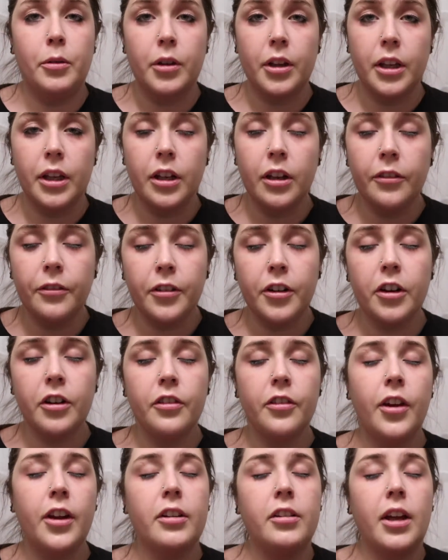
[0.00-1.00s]
really good for
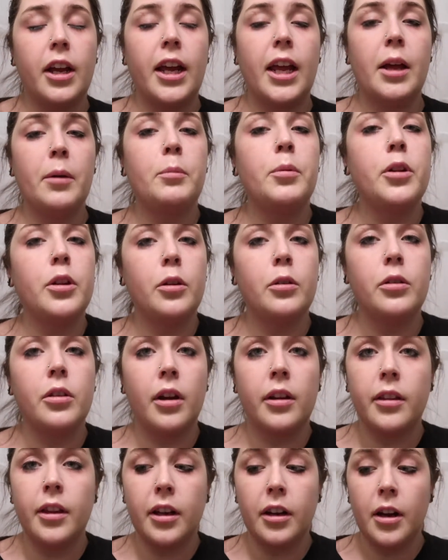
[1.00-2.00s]
your face, I can't put those
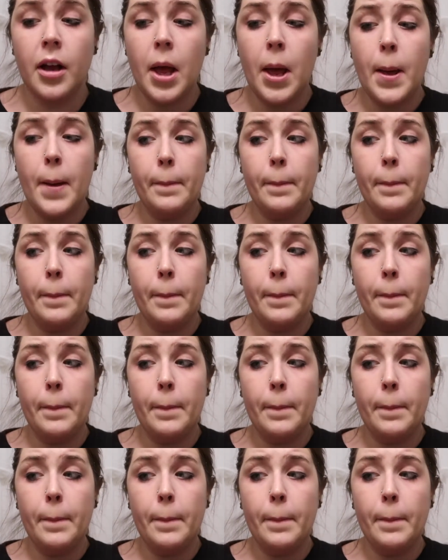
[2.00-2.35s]
on there